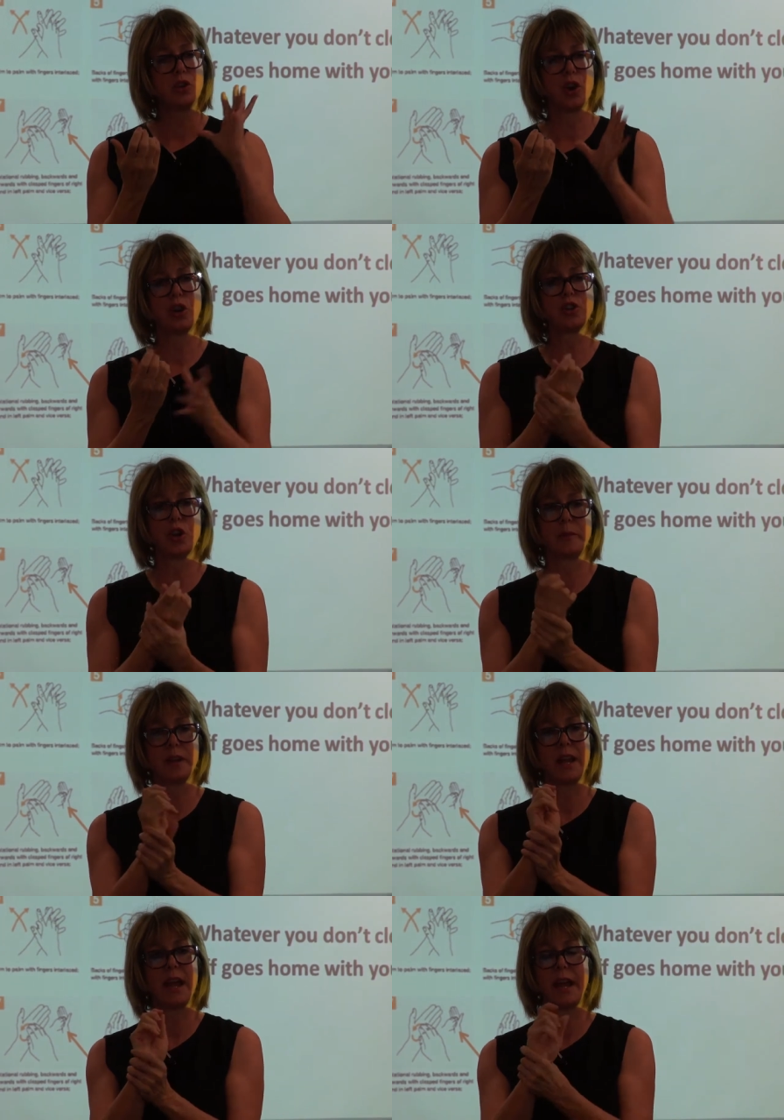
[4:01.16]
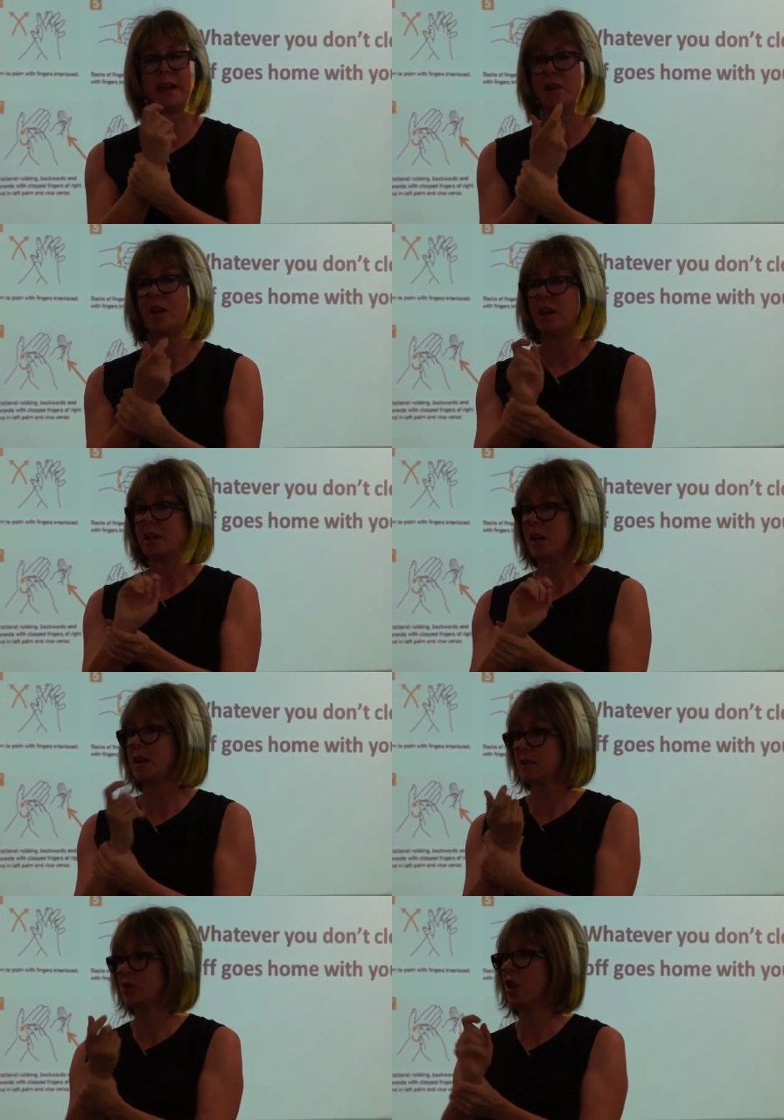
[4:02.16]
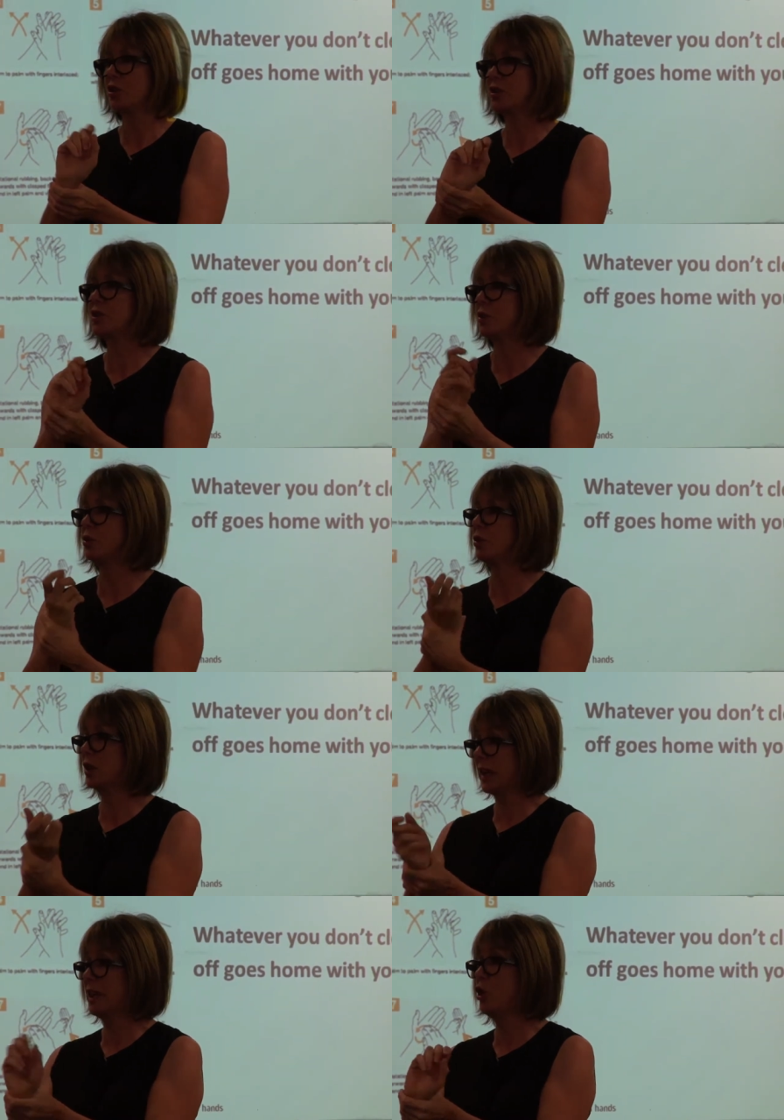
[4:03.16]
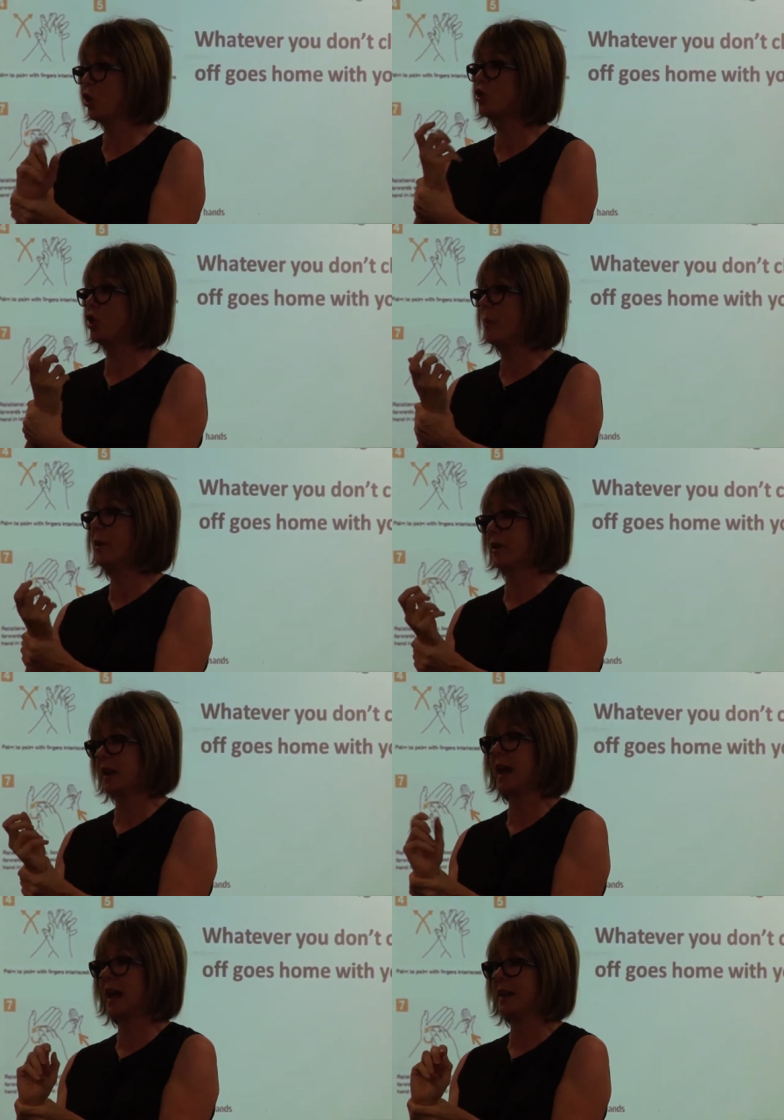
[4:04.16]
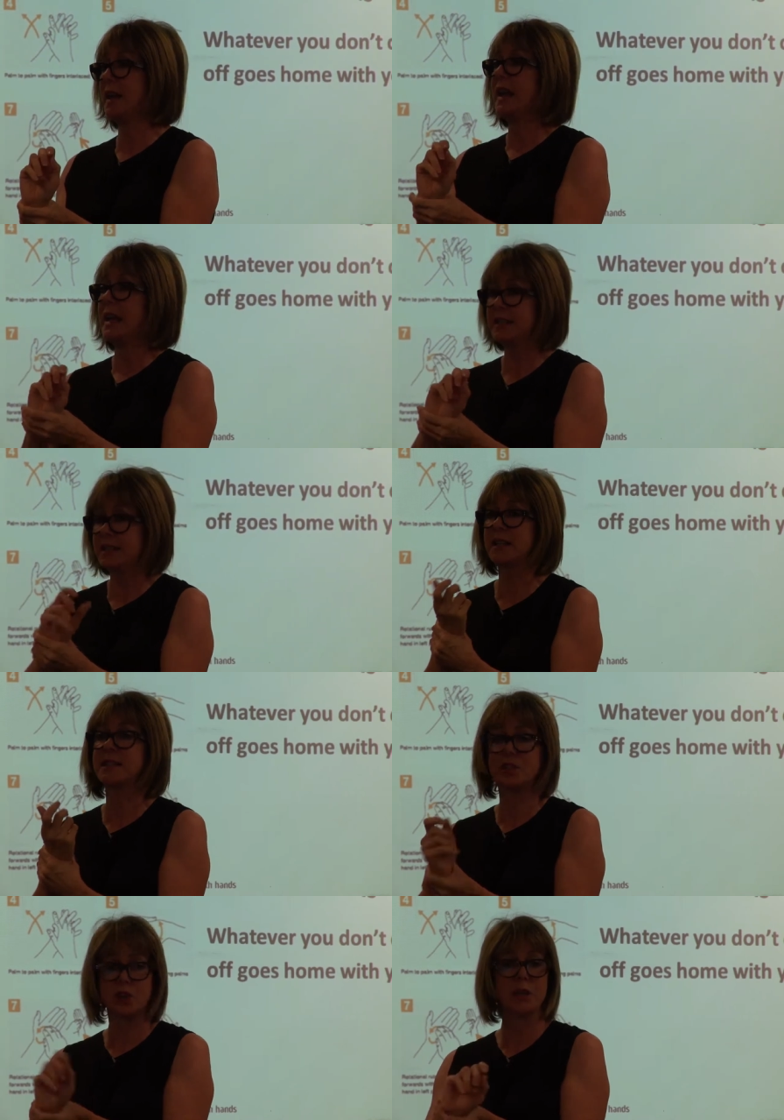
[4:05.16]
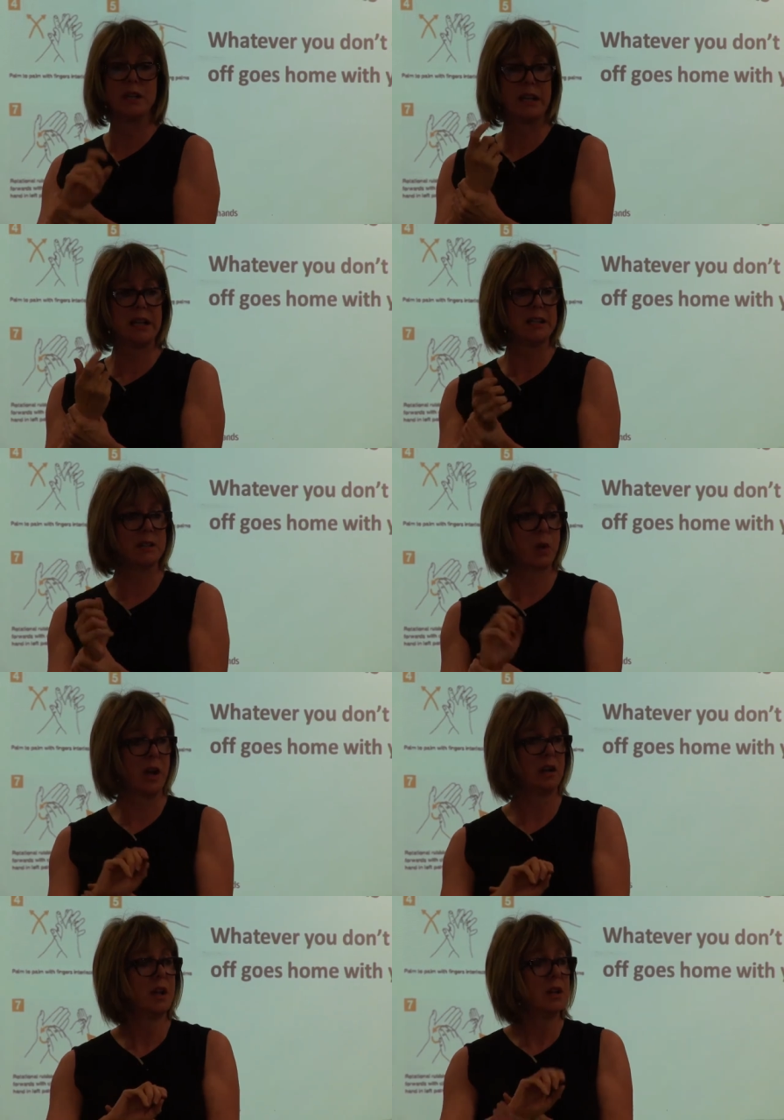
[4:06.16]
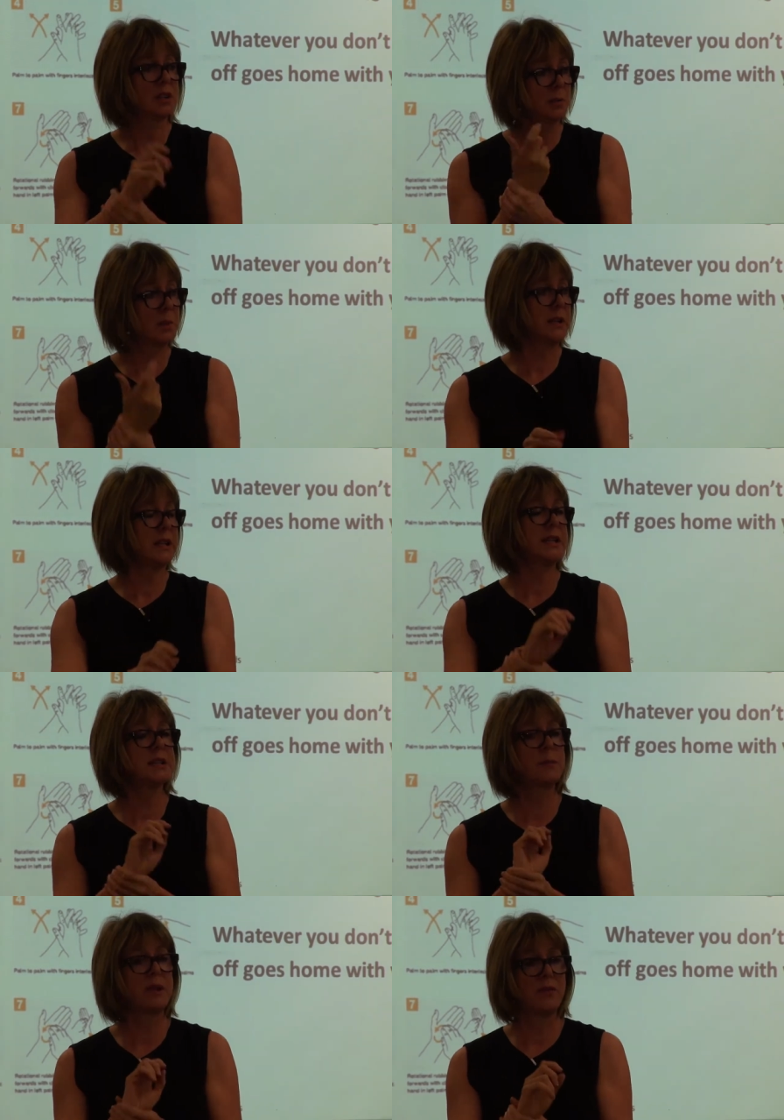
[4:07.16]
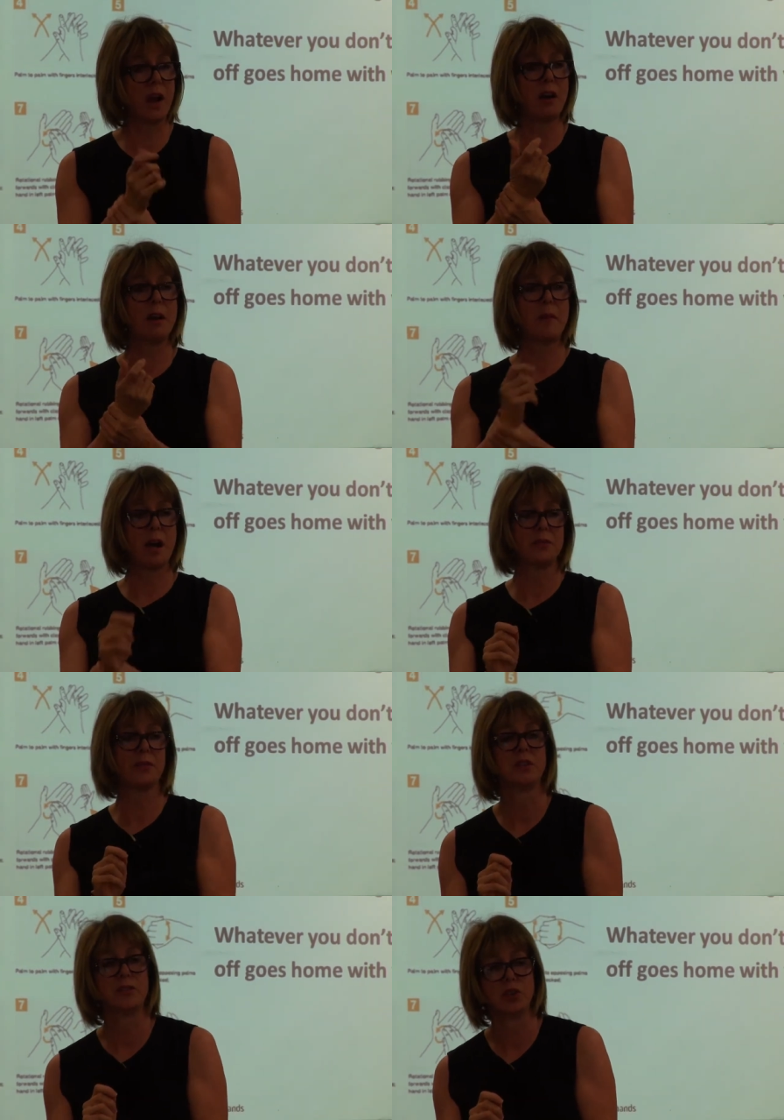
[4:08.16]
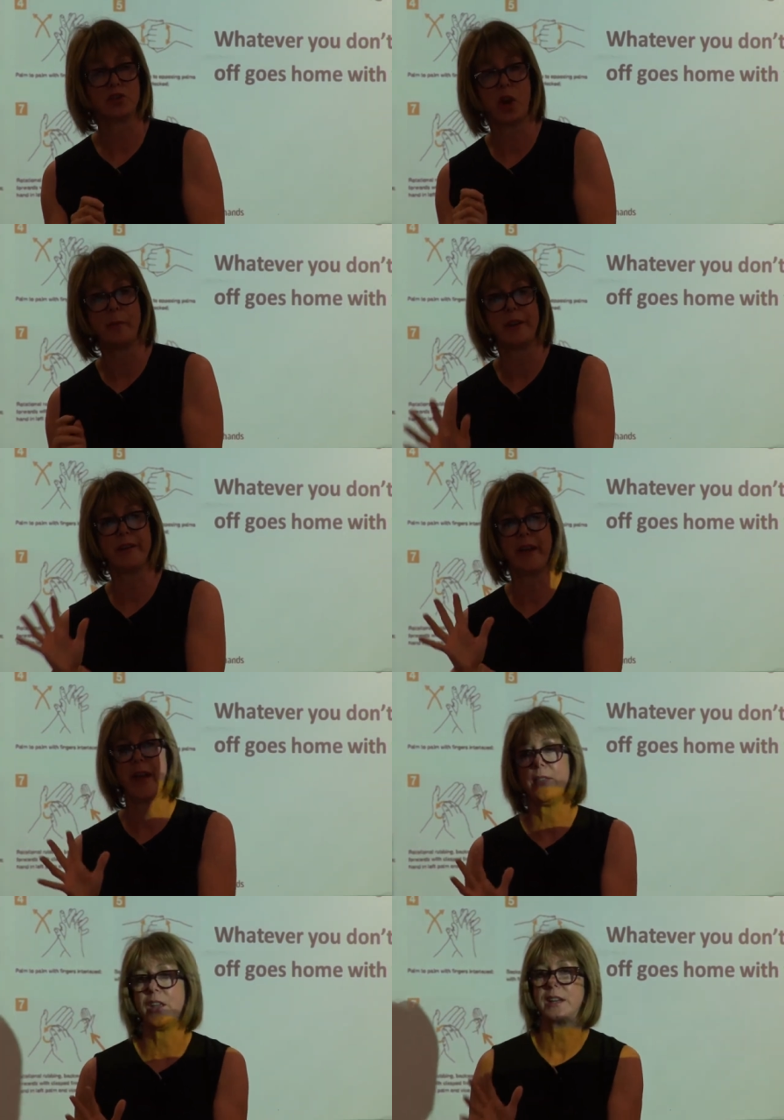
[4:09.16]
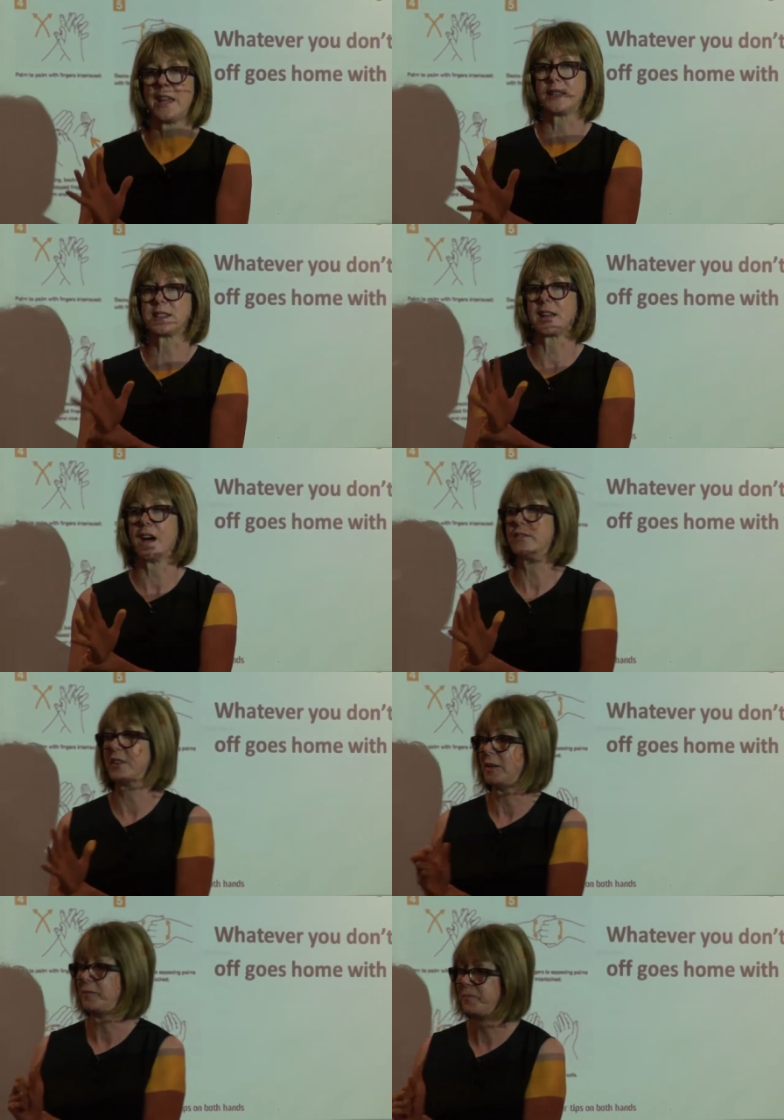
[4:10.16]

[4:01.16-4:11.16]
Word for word: your non-dominant hand go, goes to clean your dominant hand, it doesn't do it nearly as well. So please be very mindful of your dominant hand that it gets a cover.